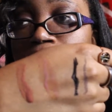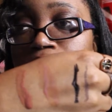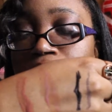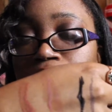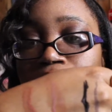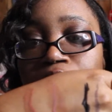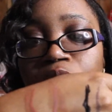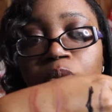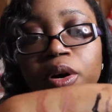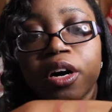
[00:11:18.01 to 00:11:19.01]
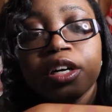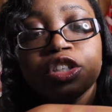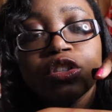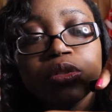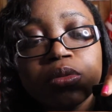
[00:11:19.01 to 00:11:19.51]
there's the
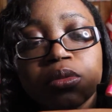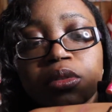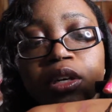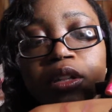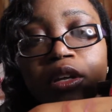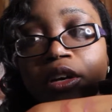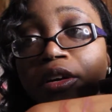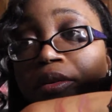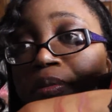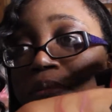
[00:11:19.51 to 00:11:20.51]
swatch right there.